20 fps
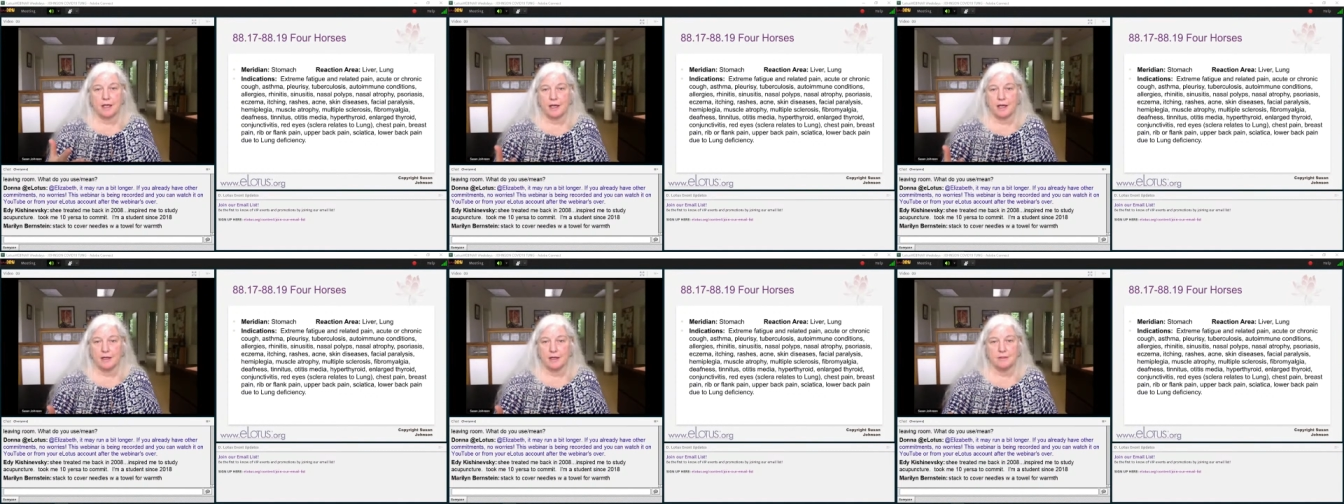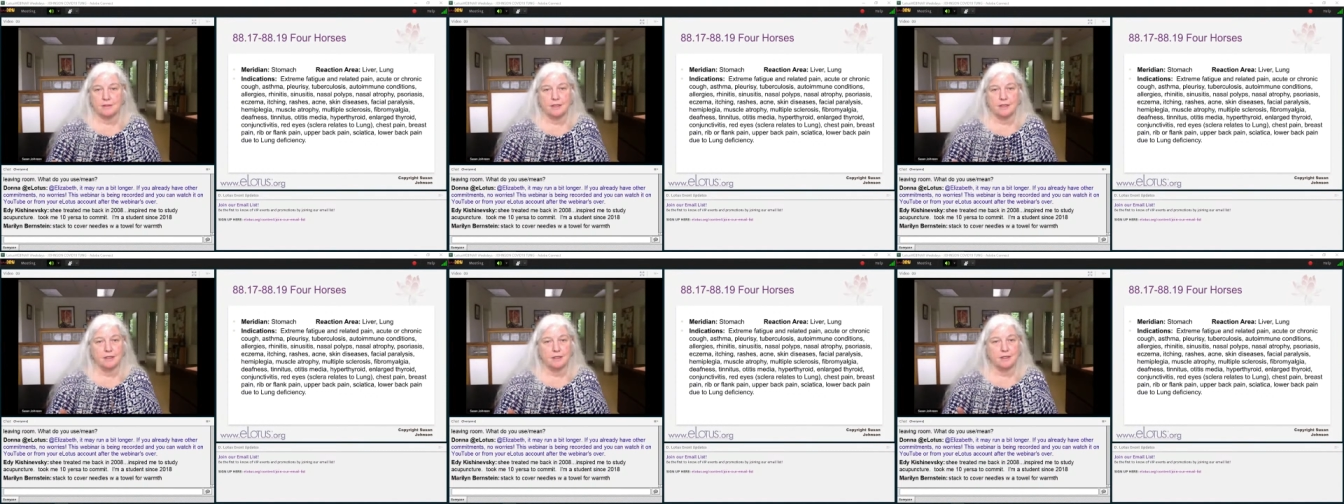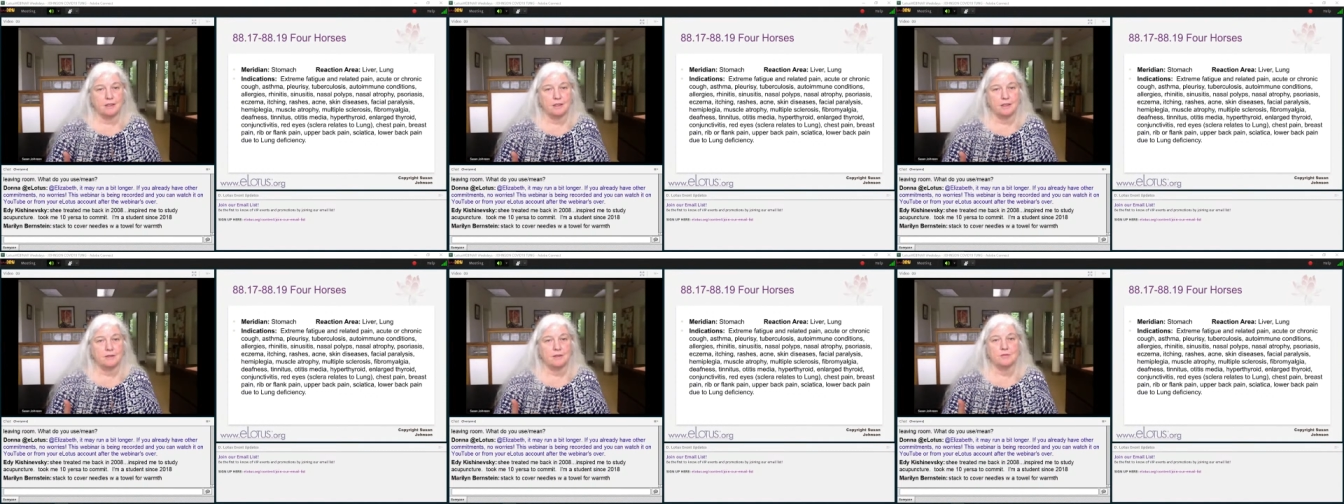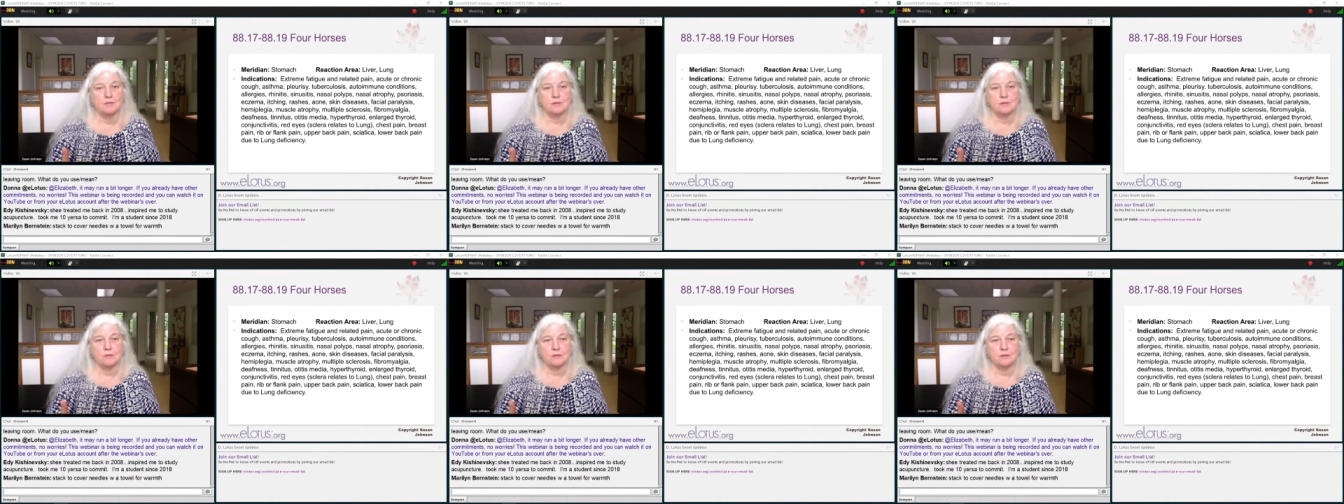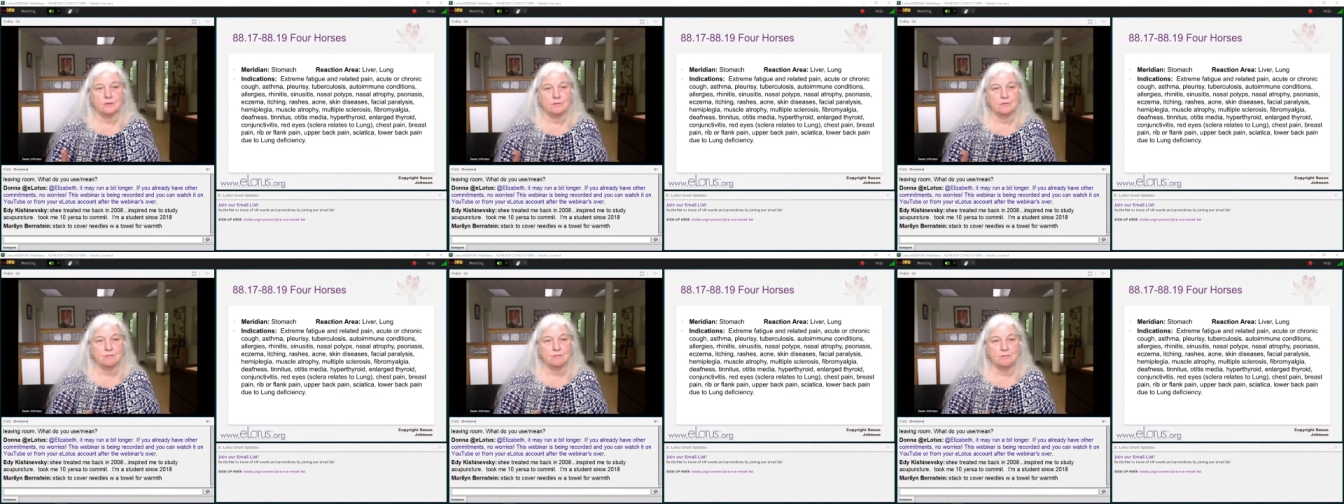acne, these
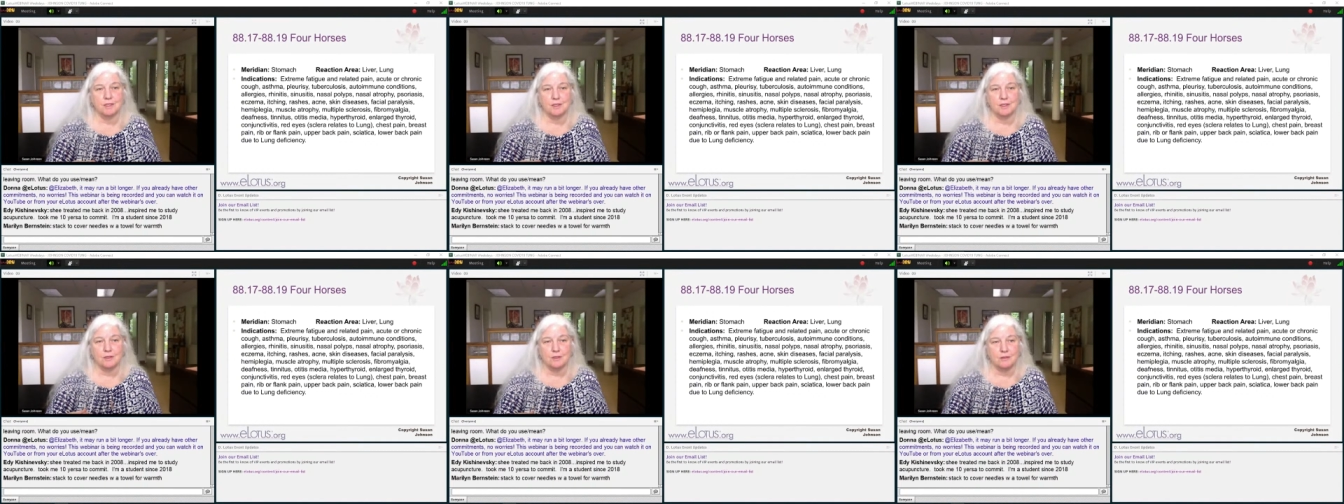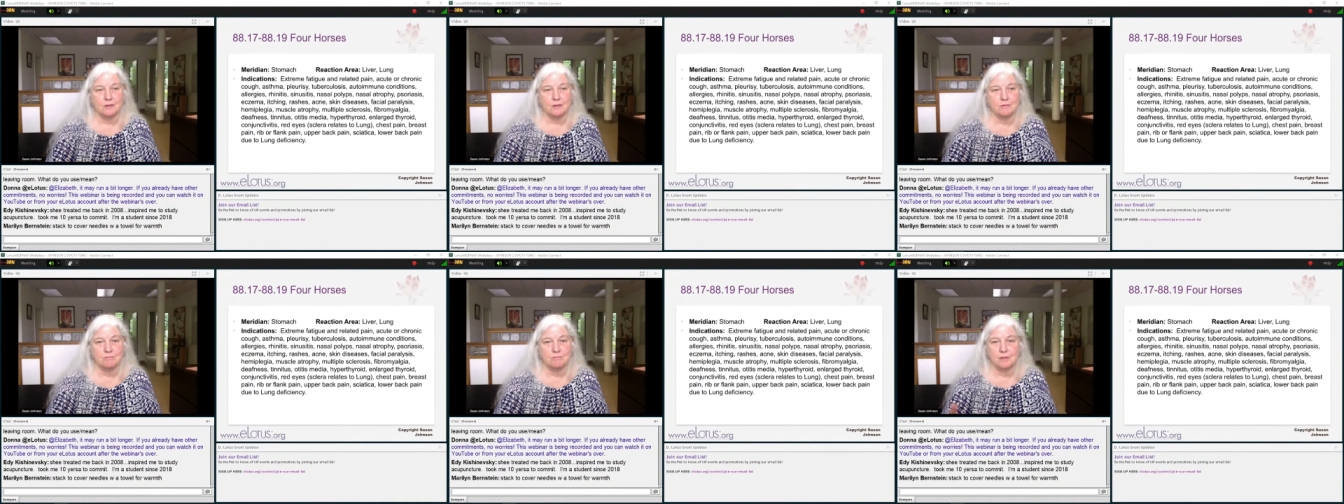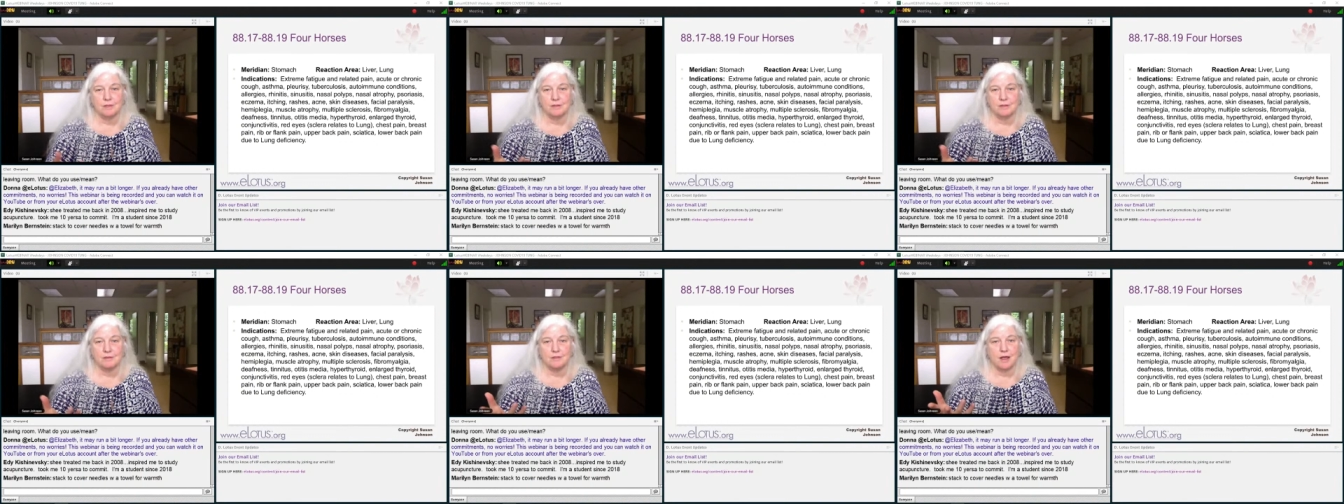are little